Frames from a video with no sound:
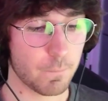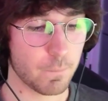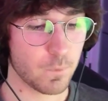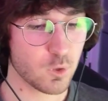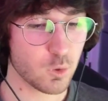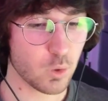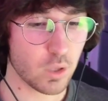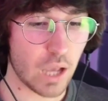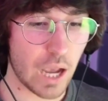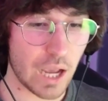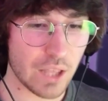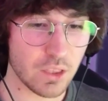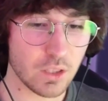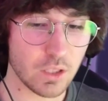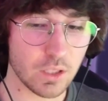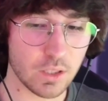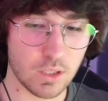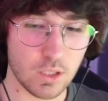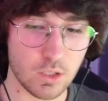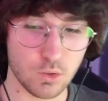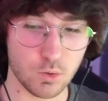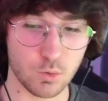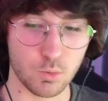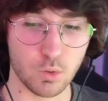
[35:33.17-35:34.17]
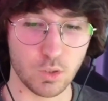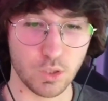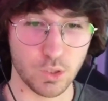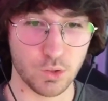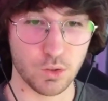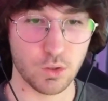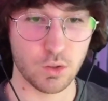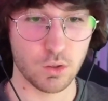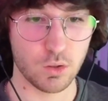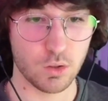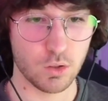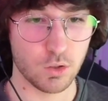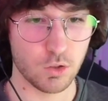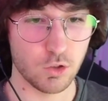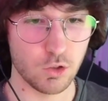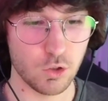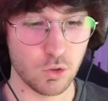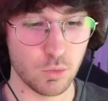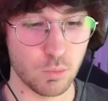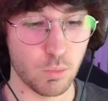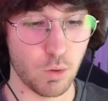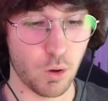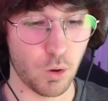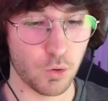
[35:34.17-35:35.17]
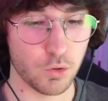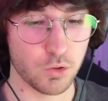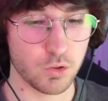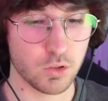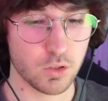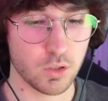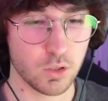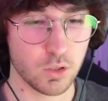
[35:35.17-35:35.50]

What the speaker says: So I think like these are really the two most